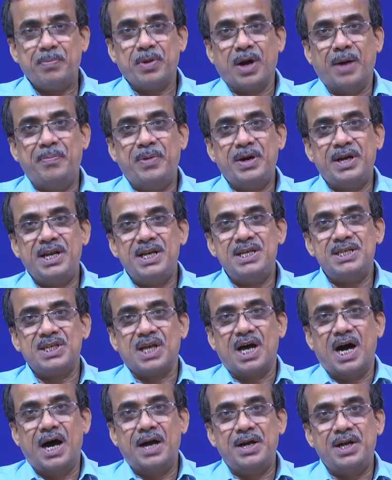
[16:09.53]
properties
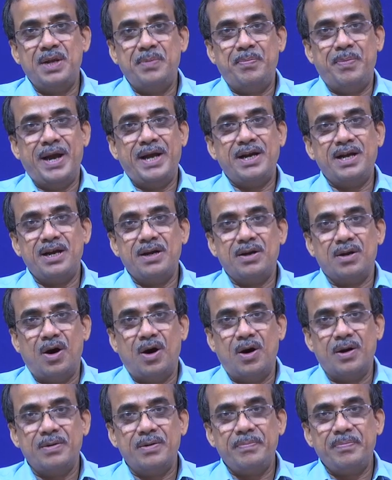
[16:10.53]
are dependent
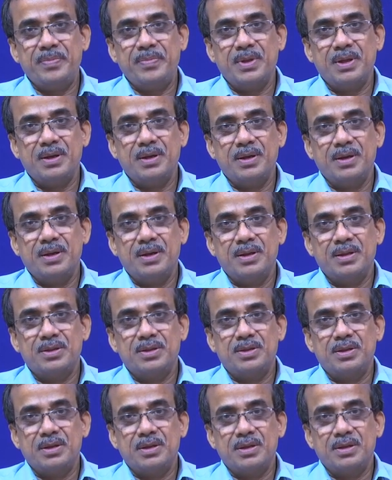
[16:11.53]
on
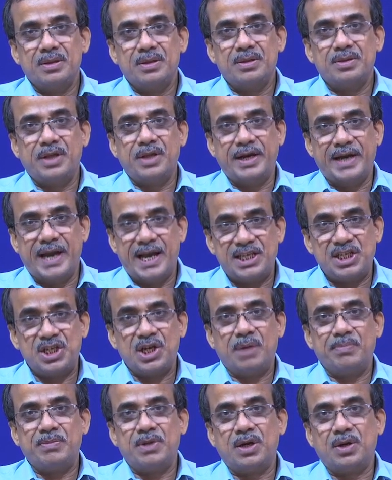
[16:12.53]
the
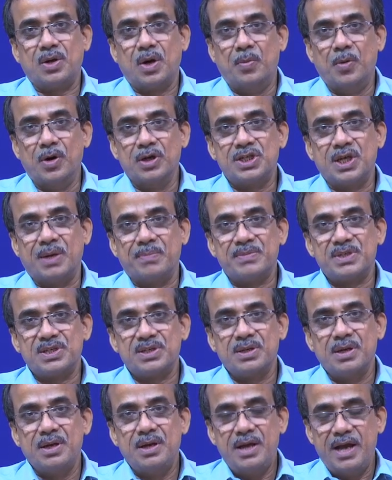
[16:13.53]
nature of the
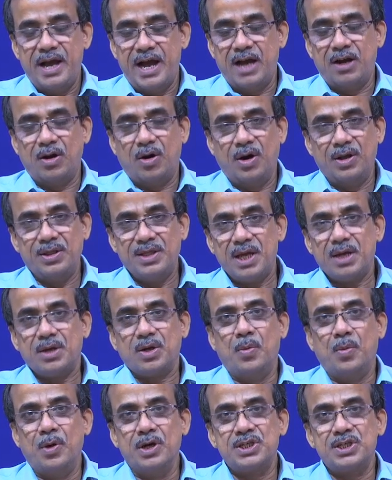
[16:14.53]
chromosomes, and on the
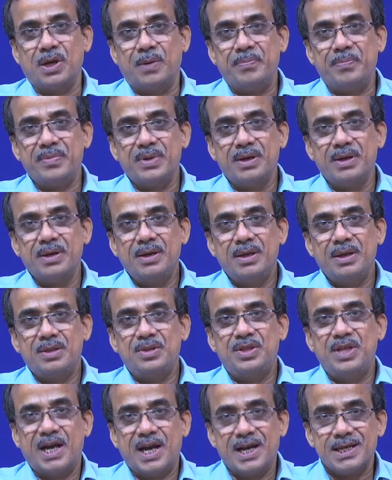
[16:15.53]
chromosome
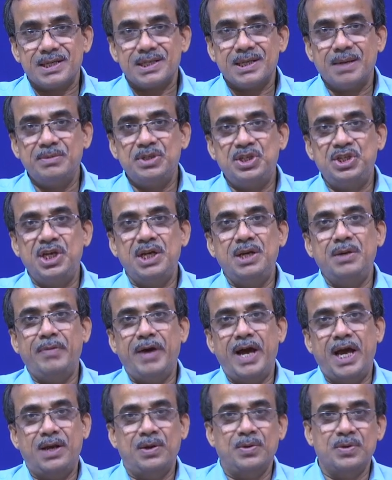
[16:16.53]
there are some gene
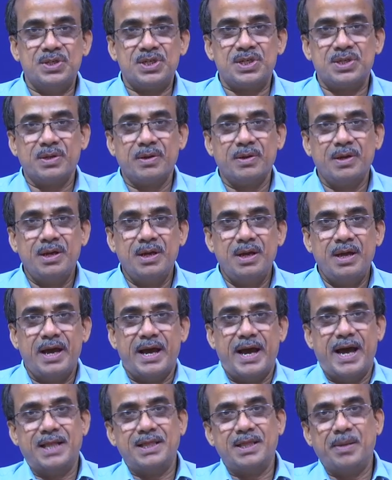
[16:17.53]
values,
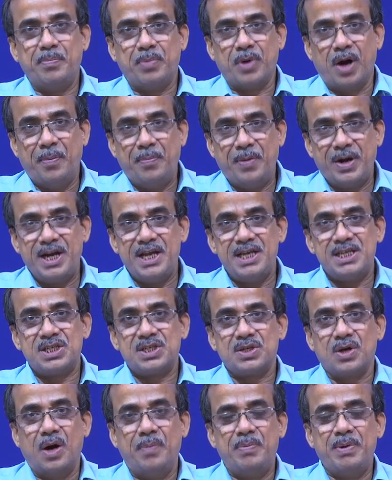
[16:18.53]
and the
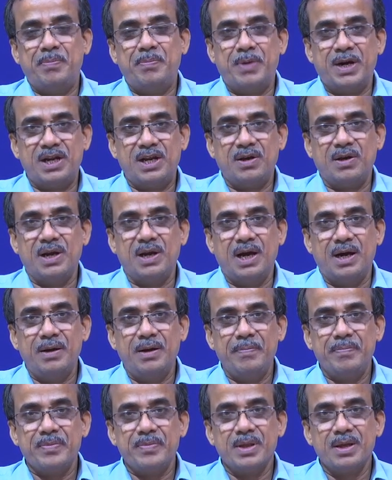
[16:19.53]
properties of a
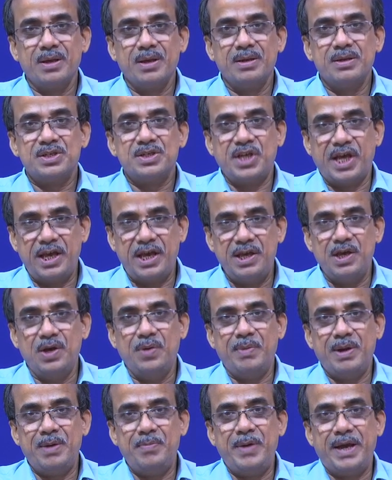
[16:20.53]
particular say
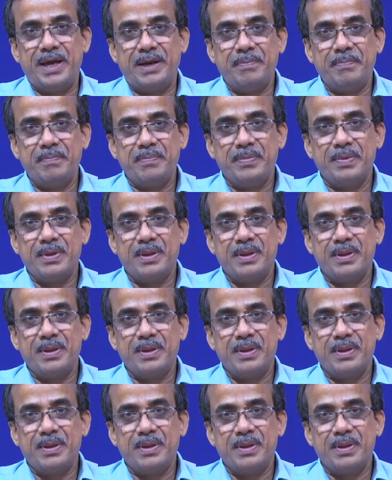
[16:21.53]
human being